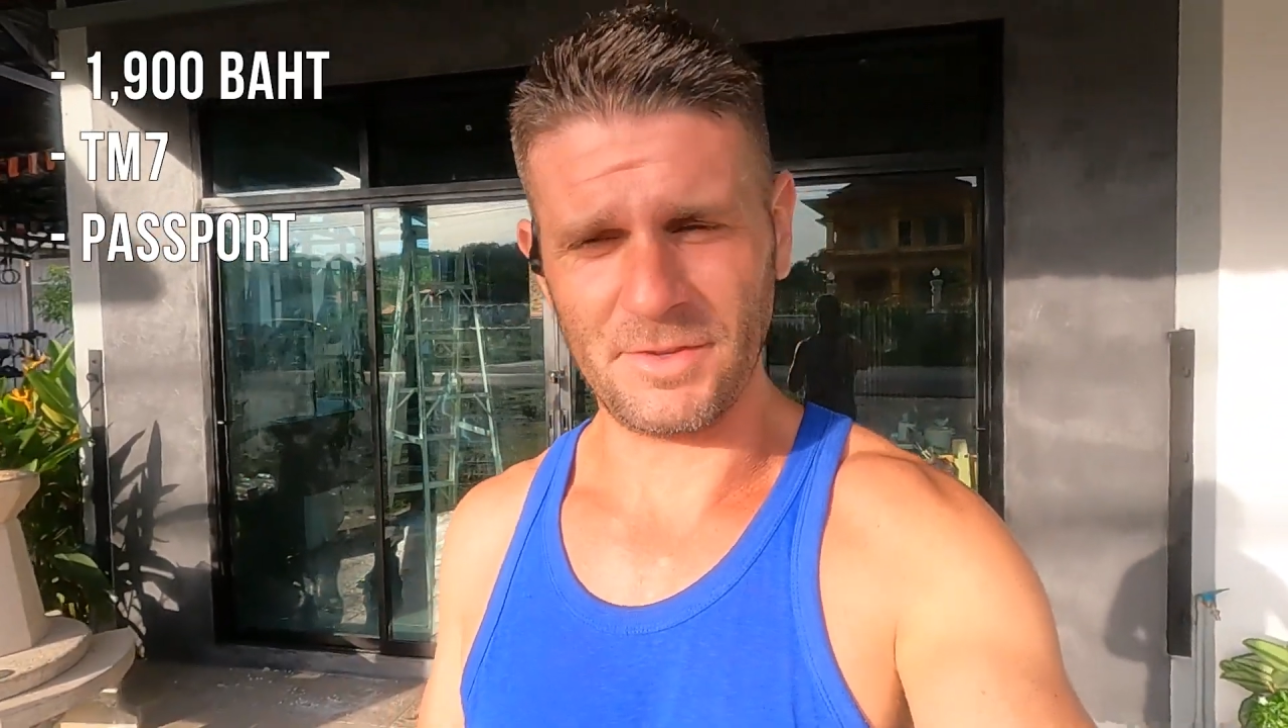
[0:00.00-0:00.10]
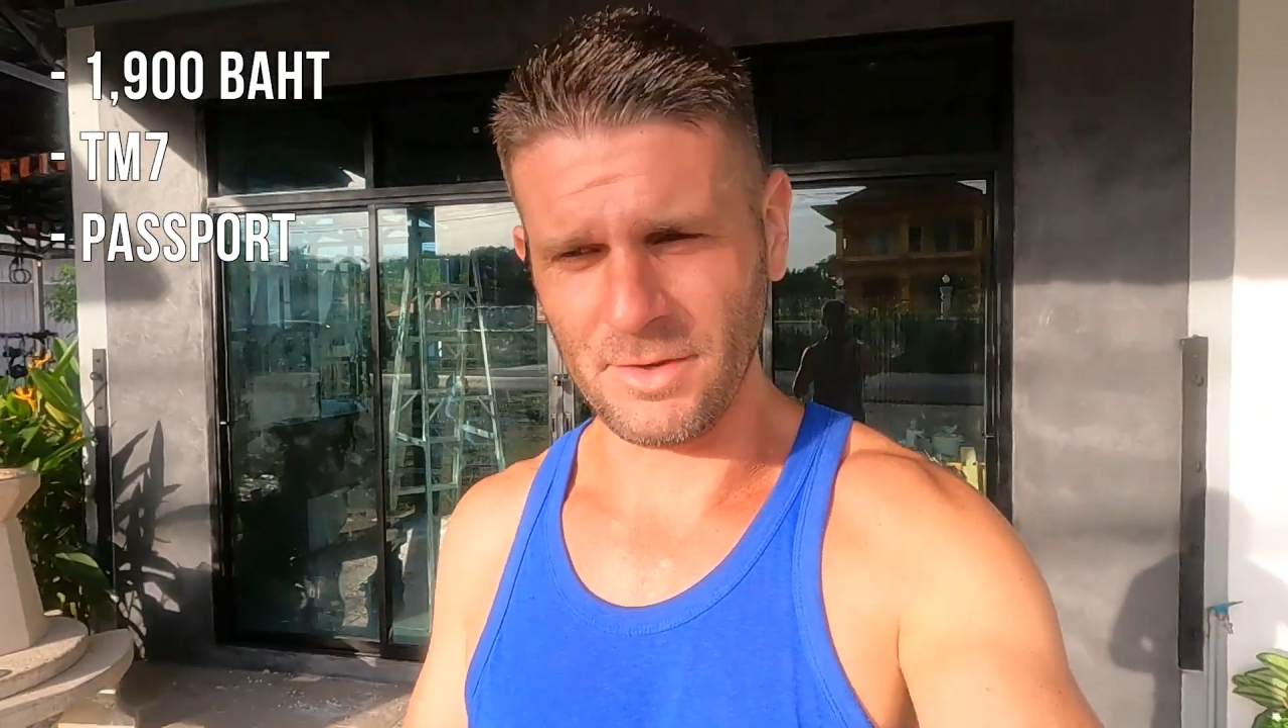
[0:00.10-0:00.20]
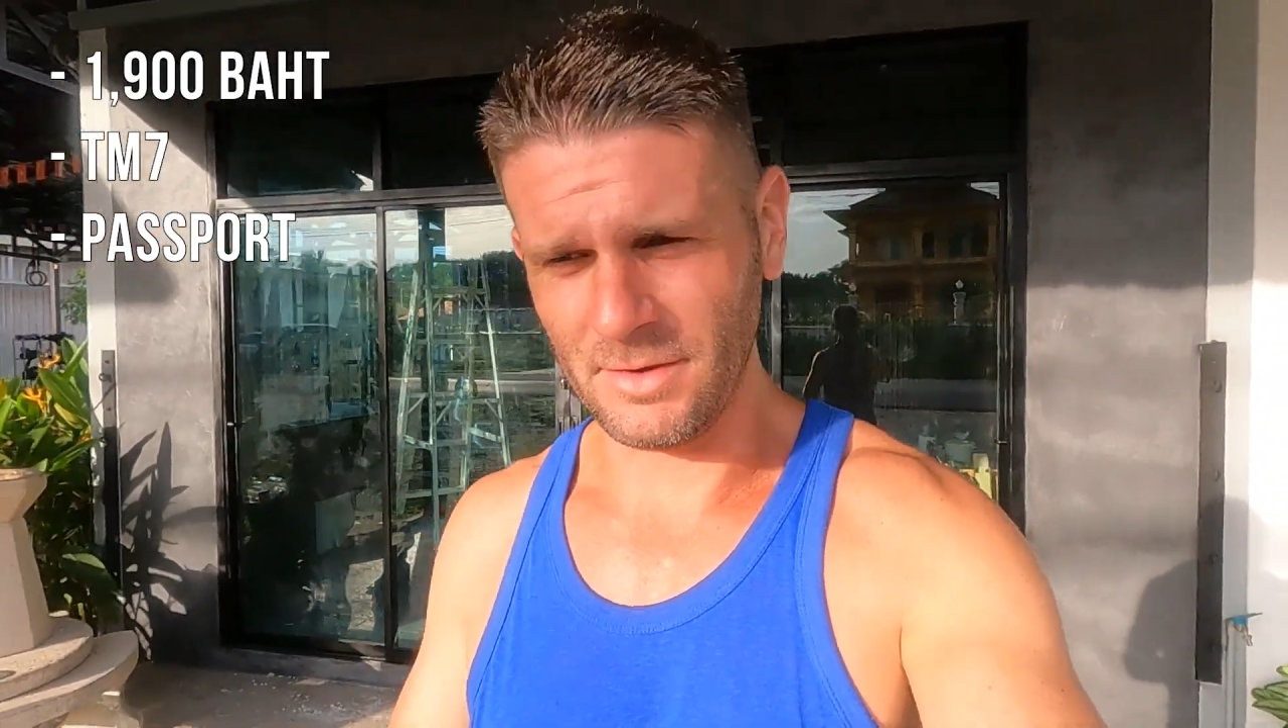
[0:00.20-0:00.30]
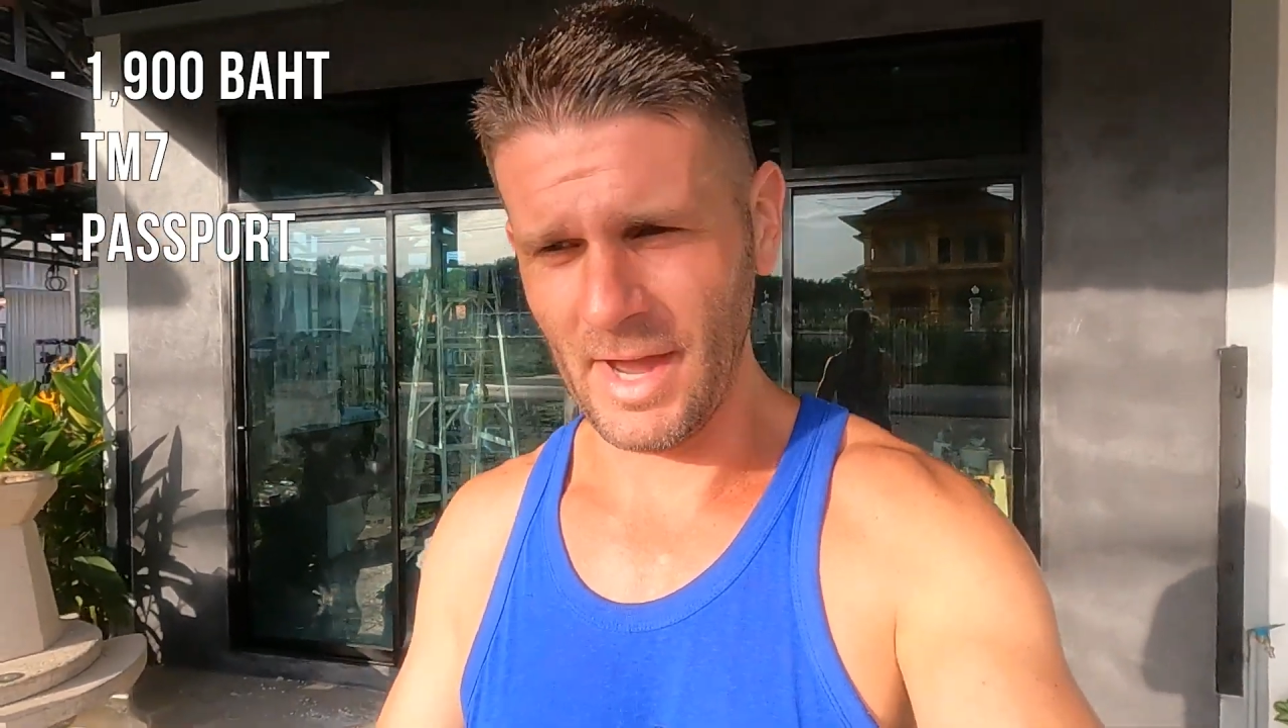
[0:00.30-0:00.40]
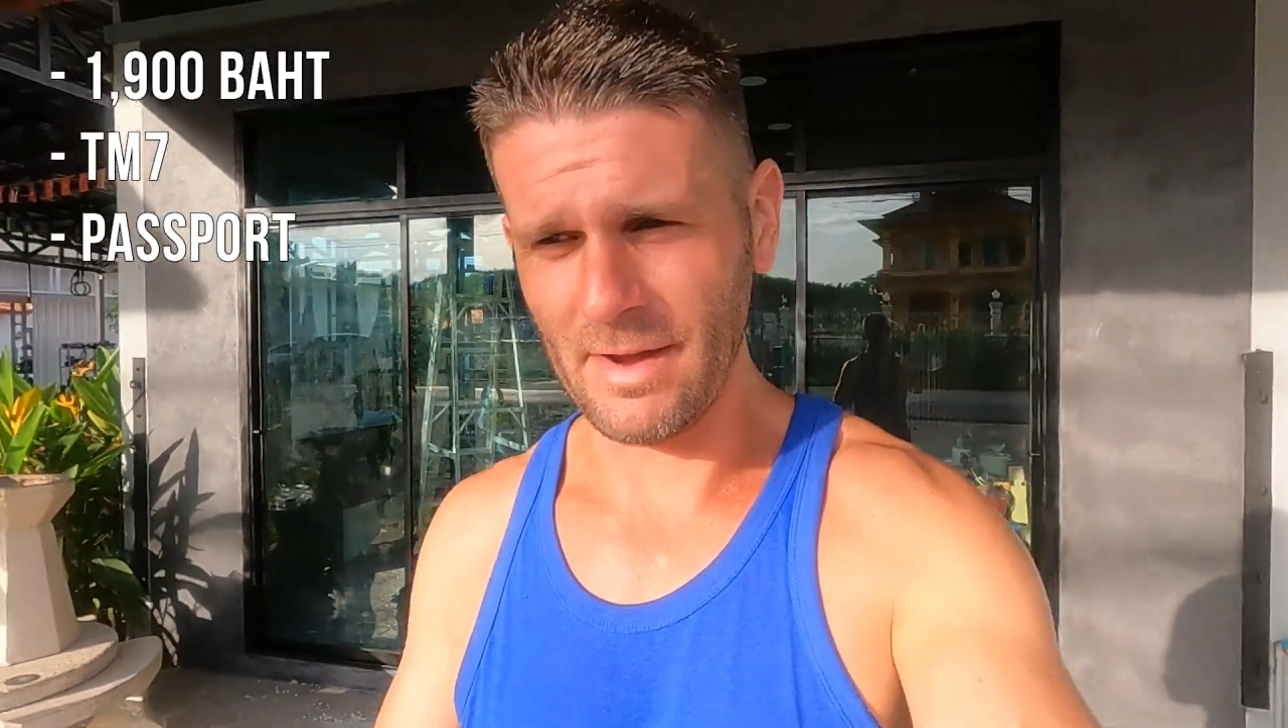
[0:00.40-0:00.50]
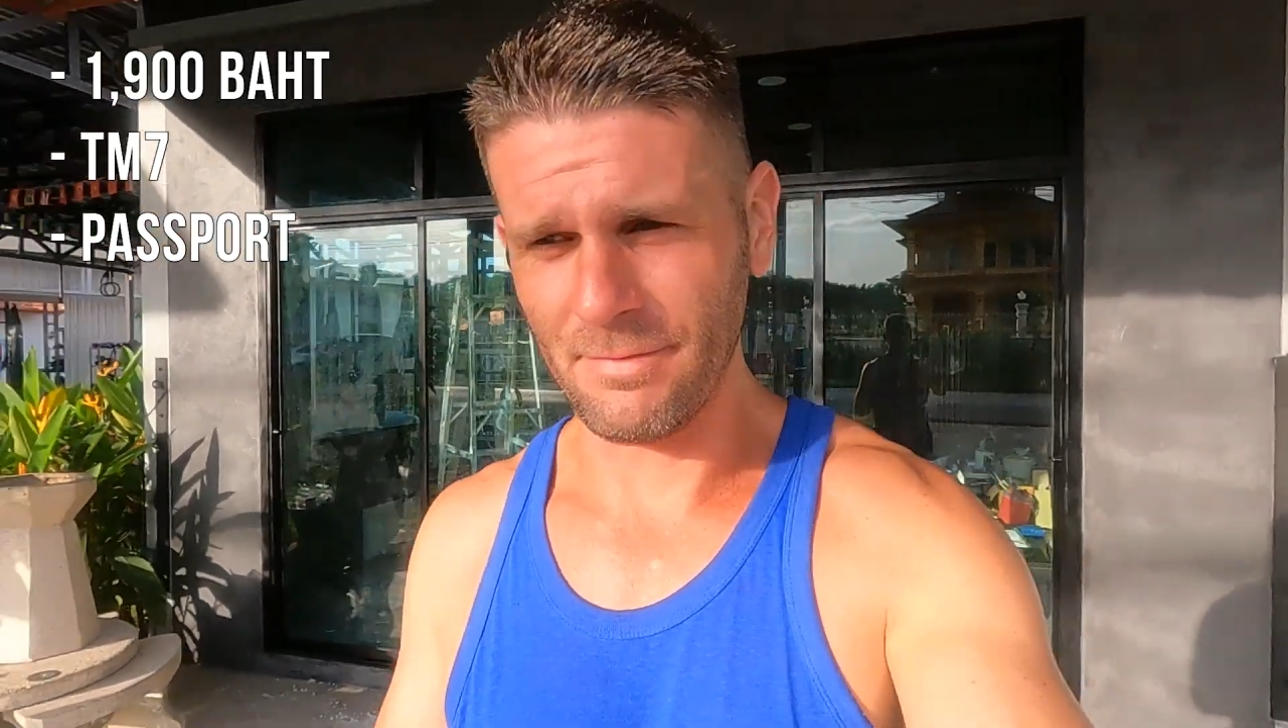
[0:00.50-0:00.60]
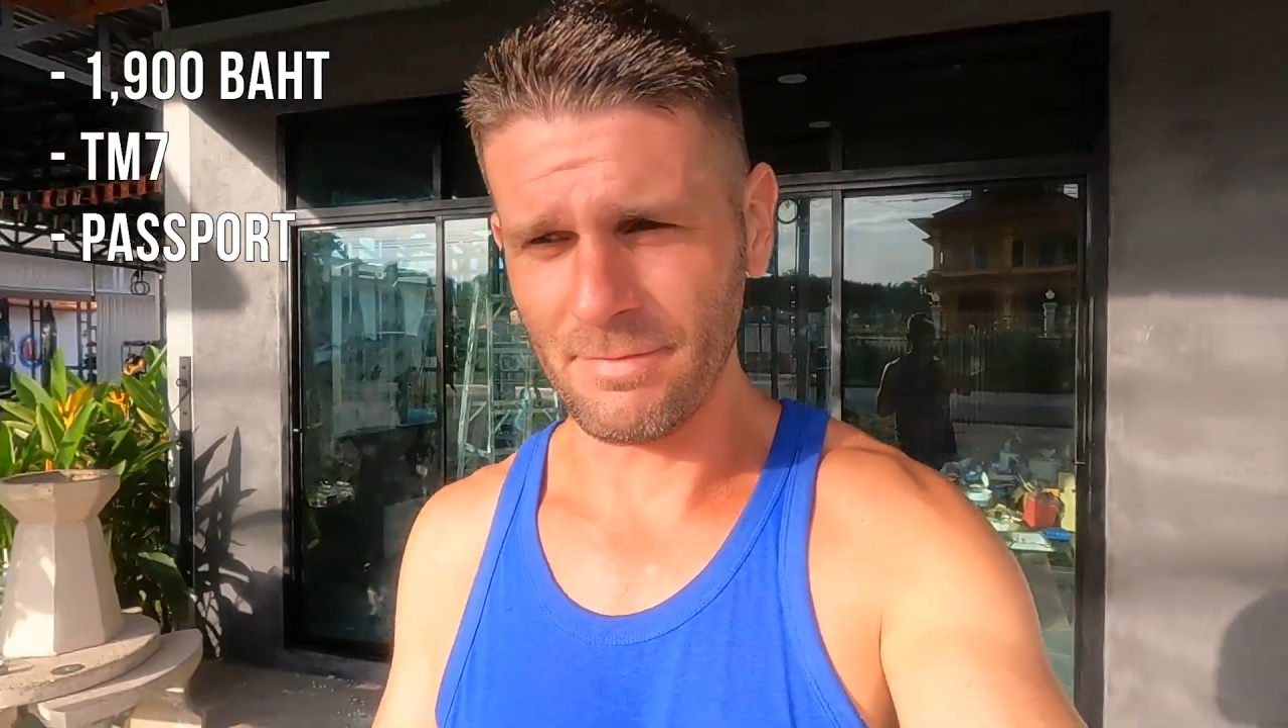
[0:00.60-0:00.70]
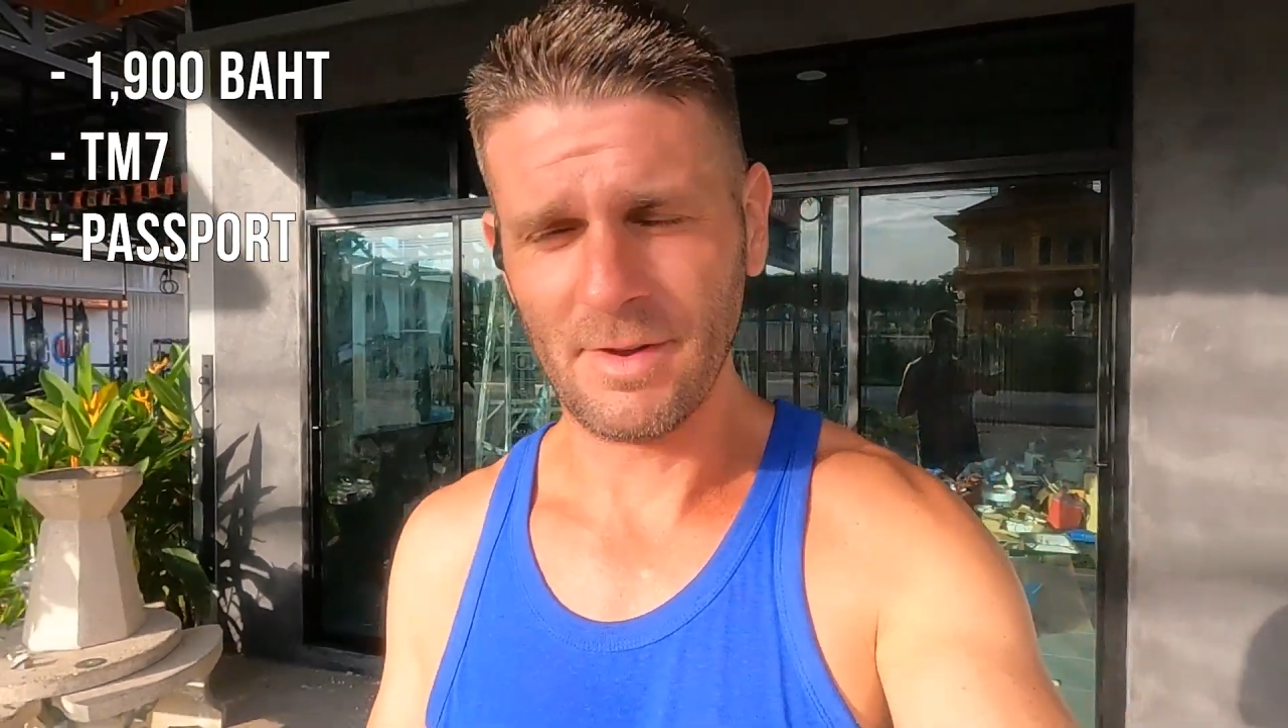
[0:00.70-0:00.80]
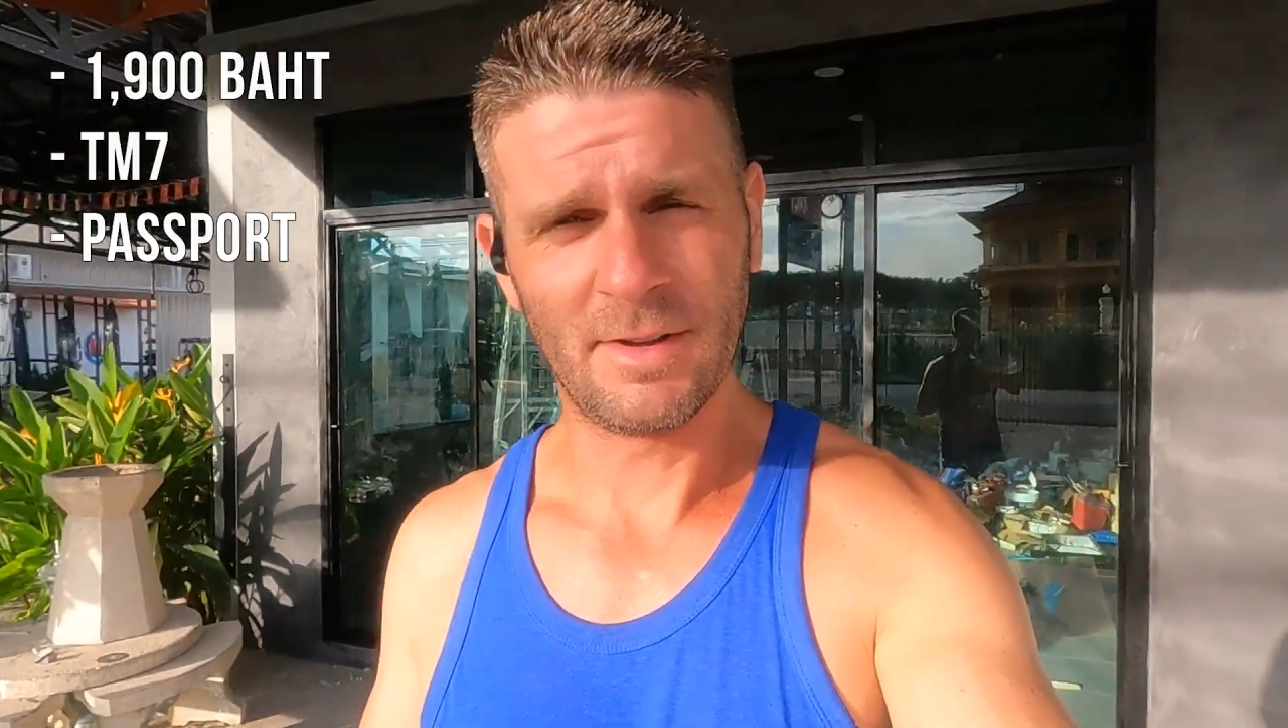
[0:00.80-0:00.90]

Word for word: you have